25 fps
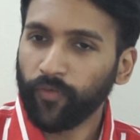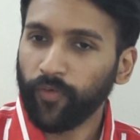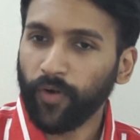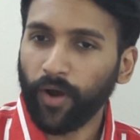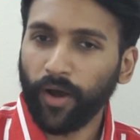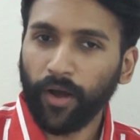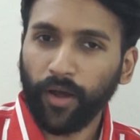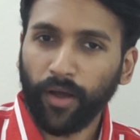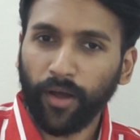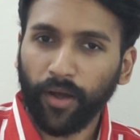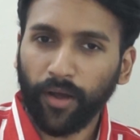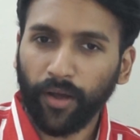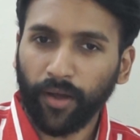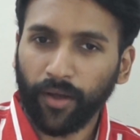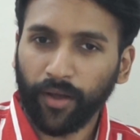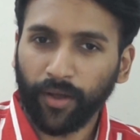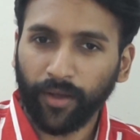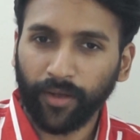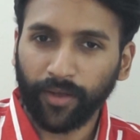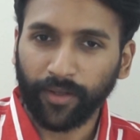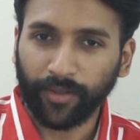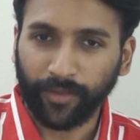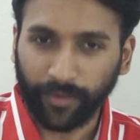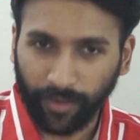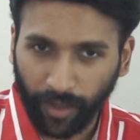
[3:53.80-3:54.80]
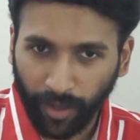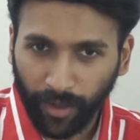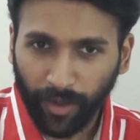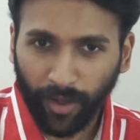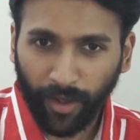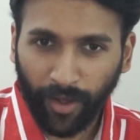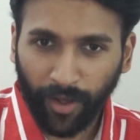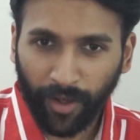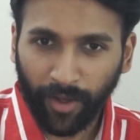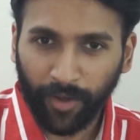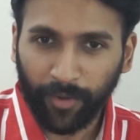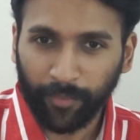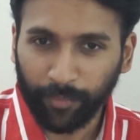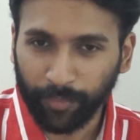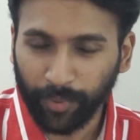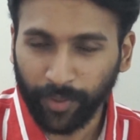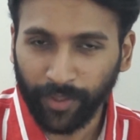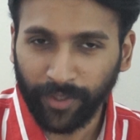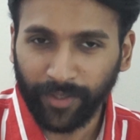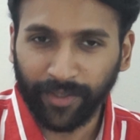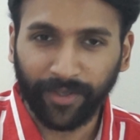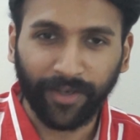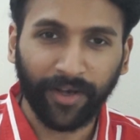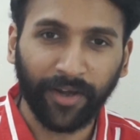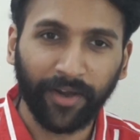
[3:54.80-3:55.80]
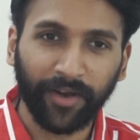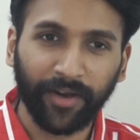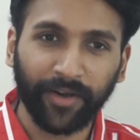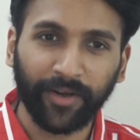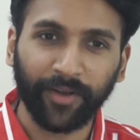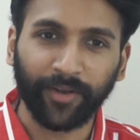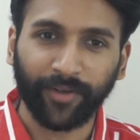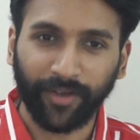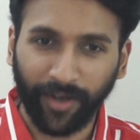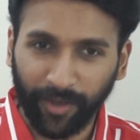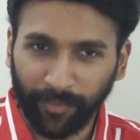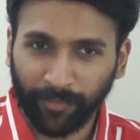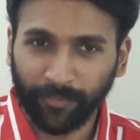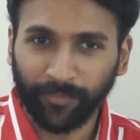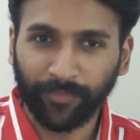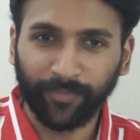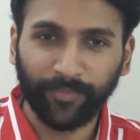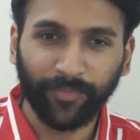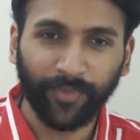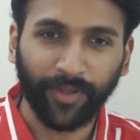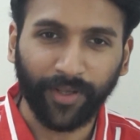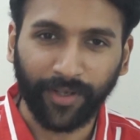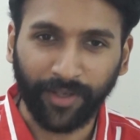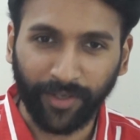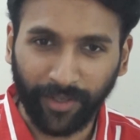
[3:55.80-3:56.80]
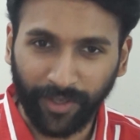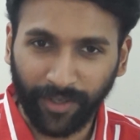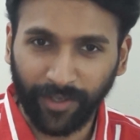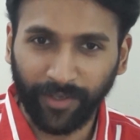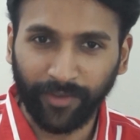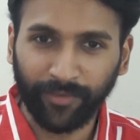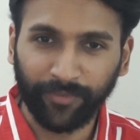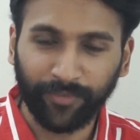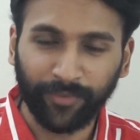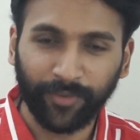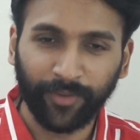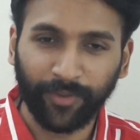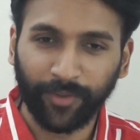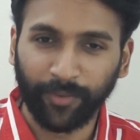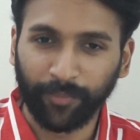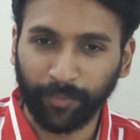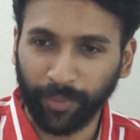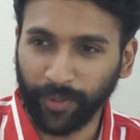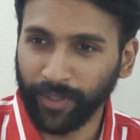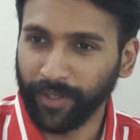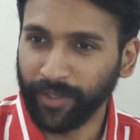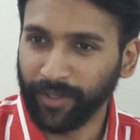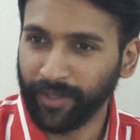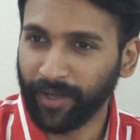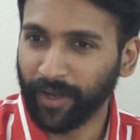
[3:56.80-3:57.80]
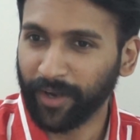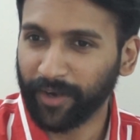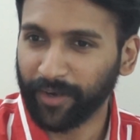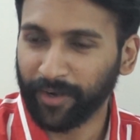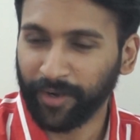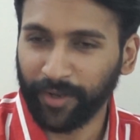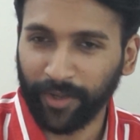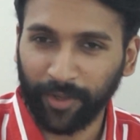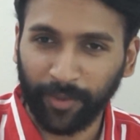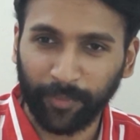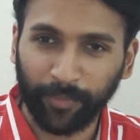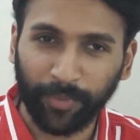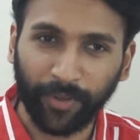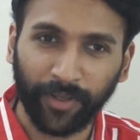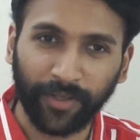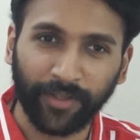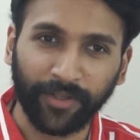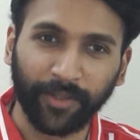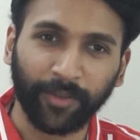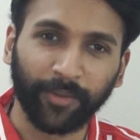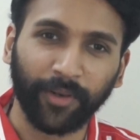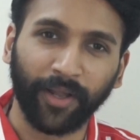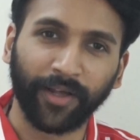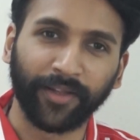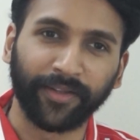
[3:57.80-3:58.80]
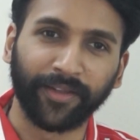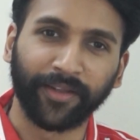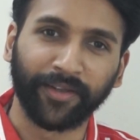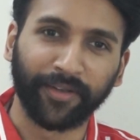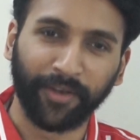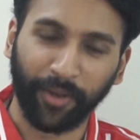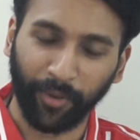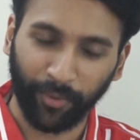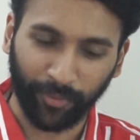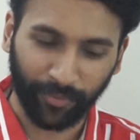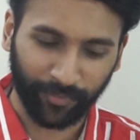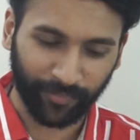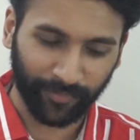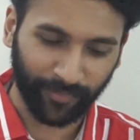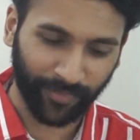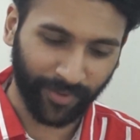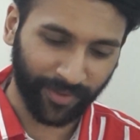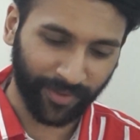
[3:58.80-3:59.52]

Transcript: Va, Ta, Pi, come, give, Pi Ganapati, like that. No.